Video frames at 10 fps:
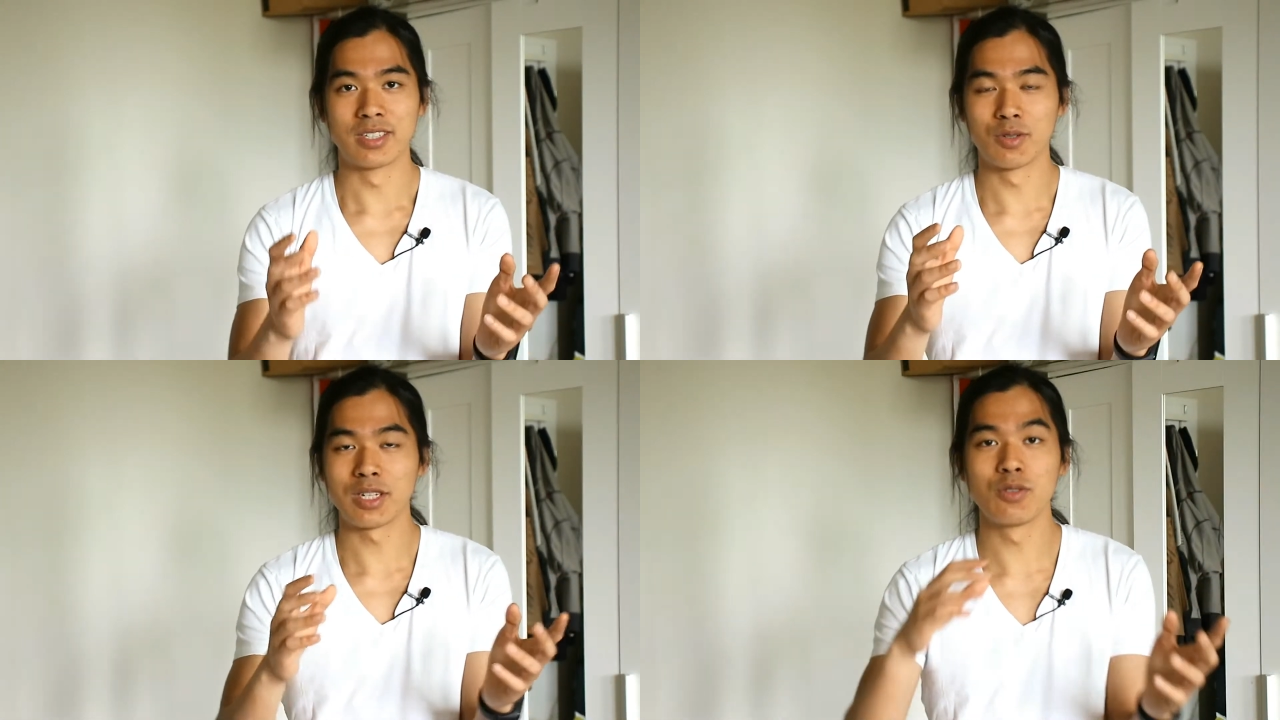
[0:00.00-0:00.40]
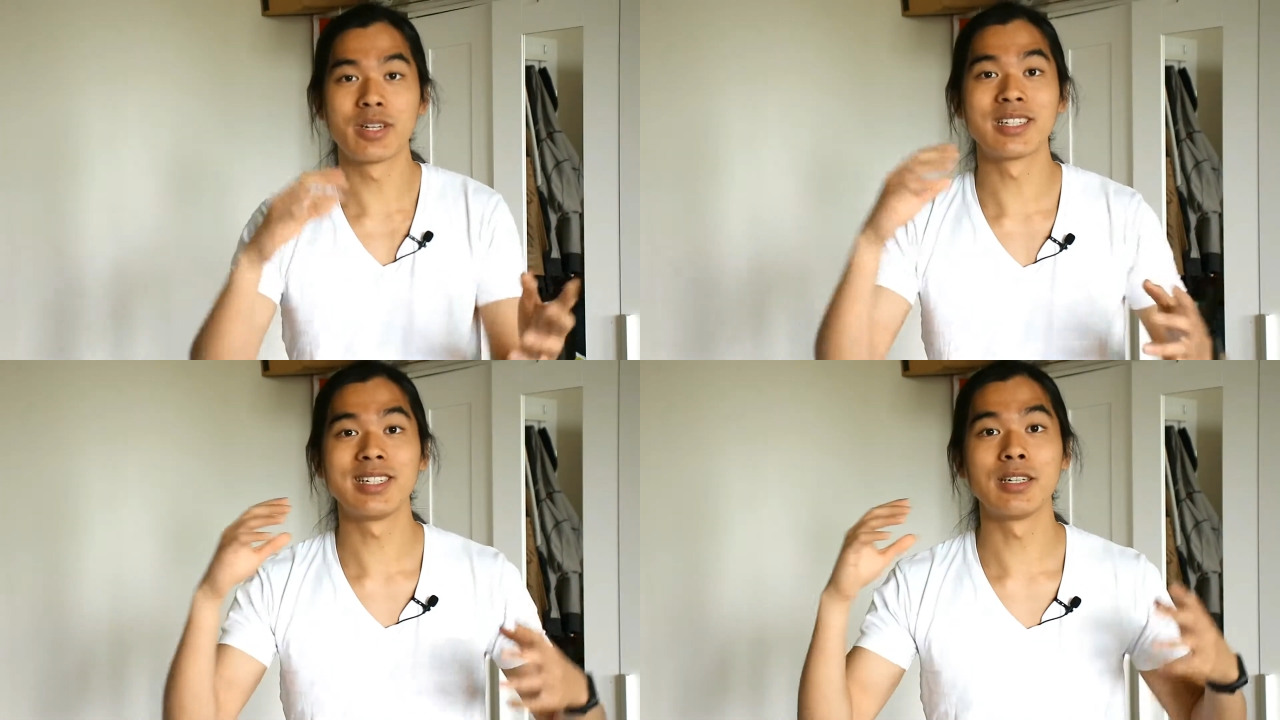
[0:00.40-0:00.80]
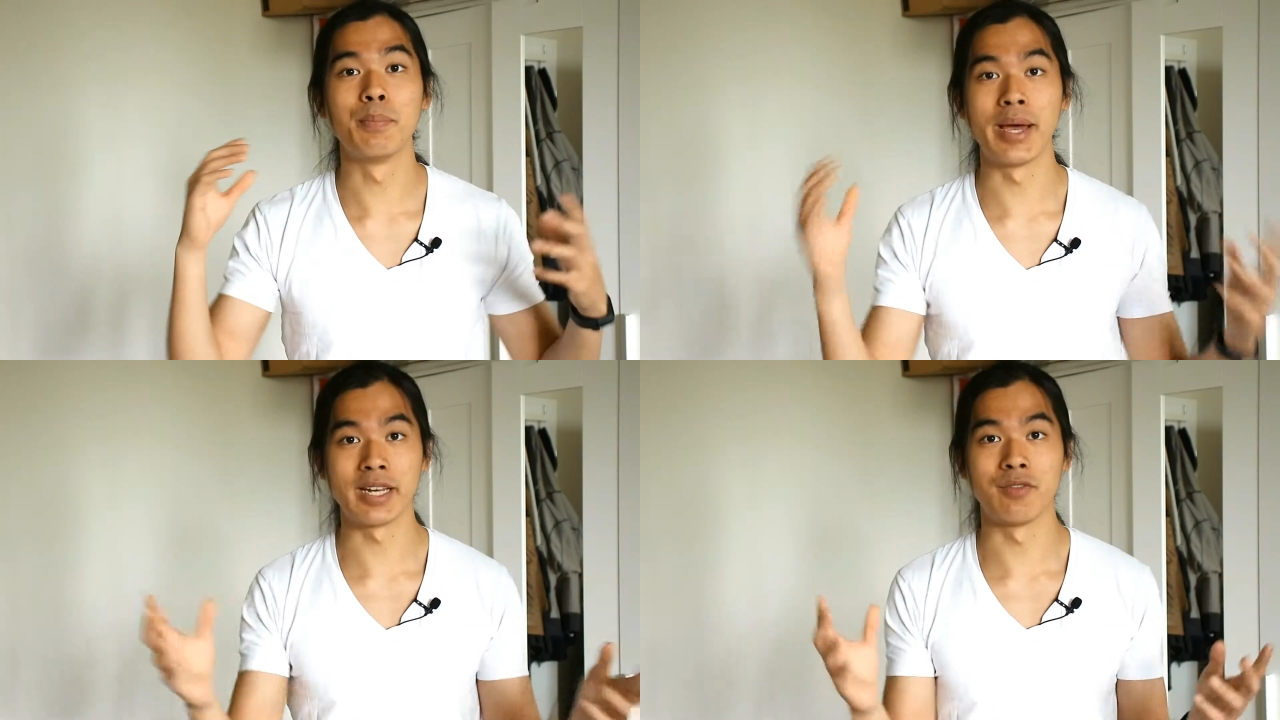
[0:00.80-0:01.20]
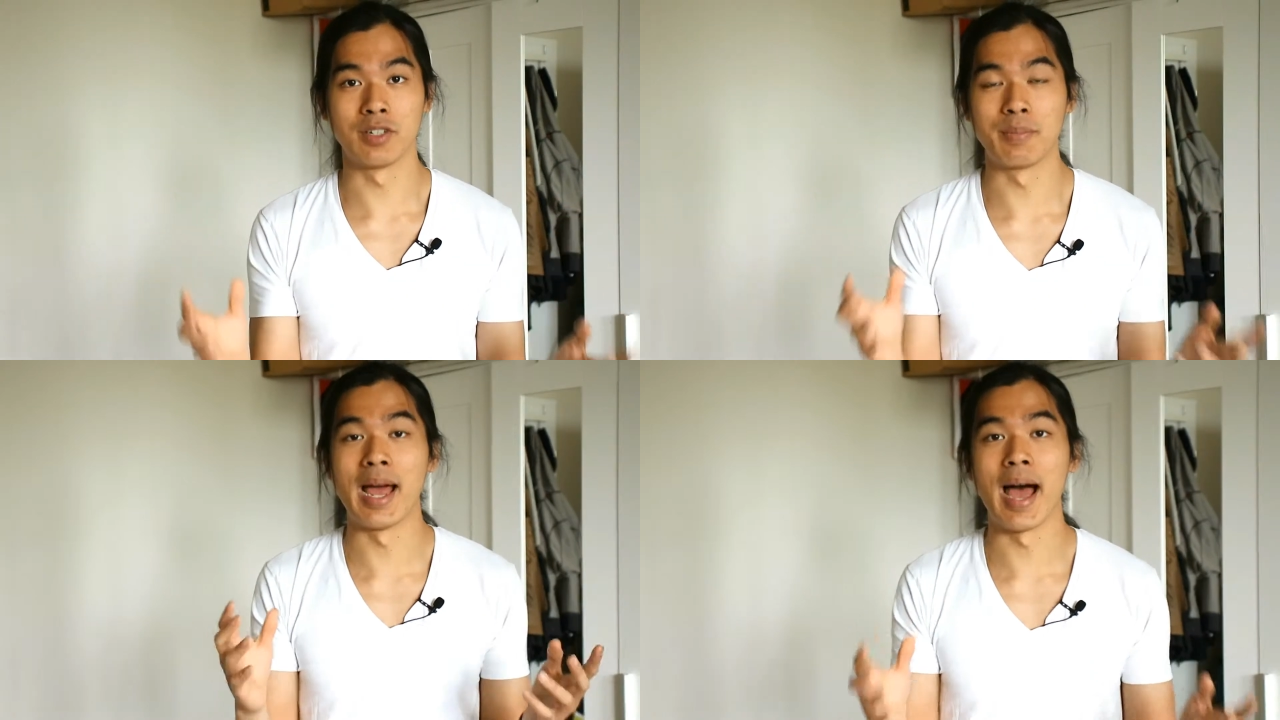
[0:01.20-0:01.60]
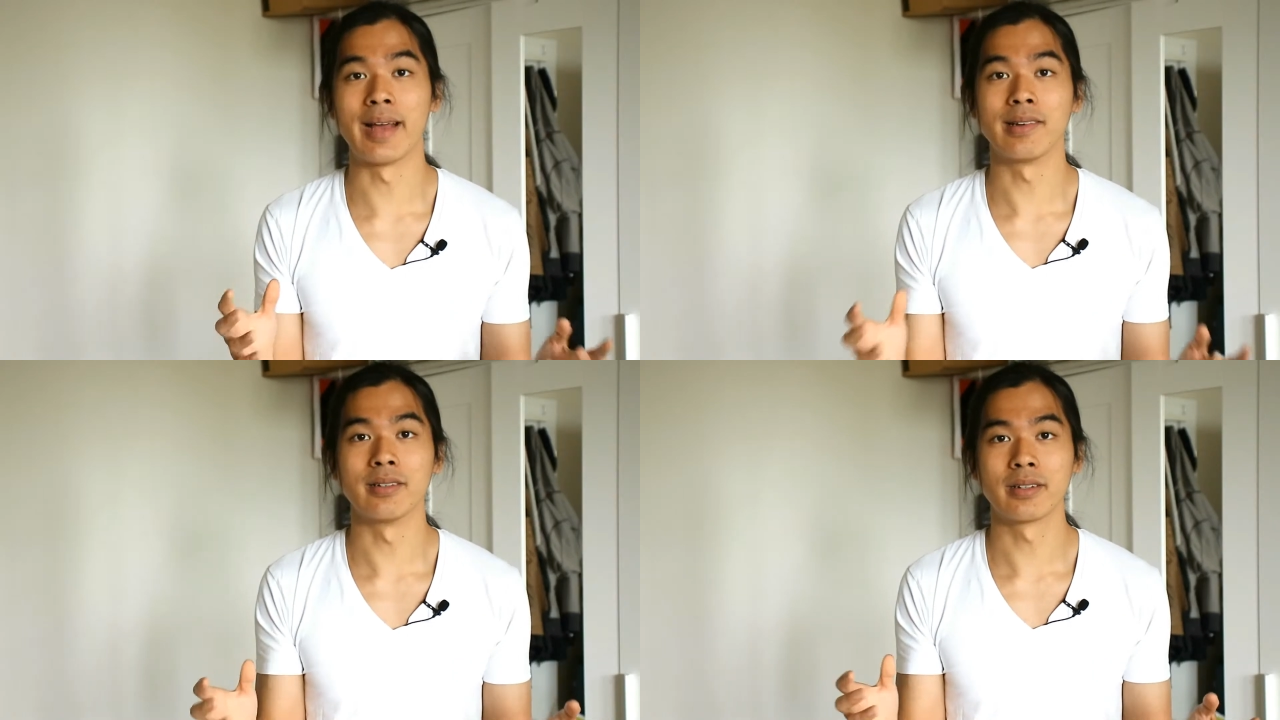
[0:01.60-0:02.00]
so that you can see the benefit
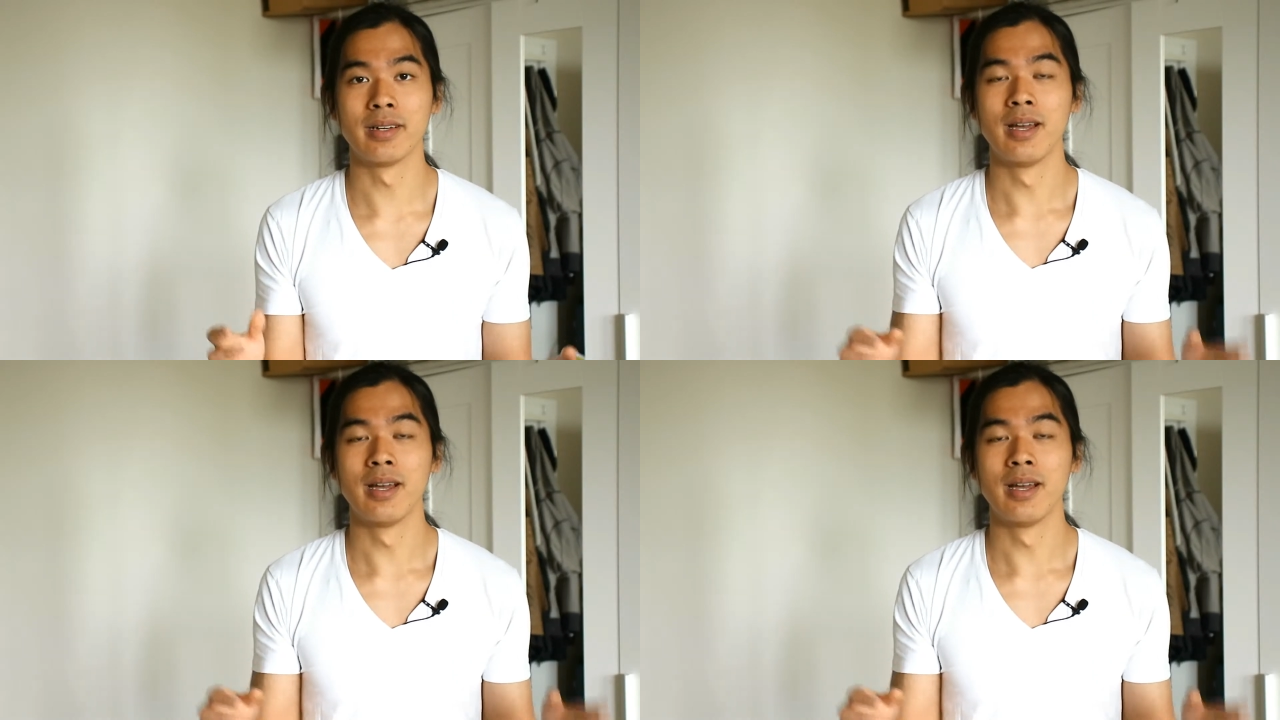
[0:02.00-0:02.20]
behind it.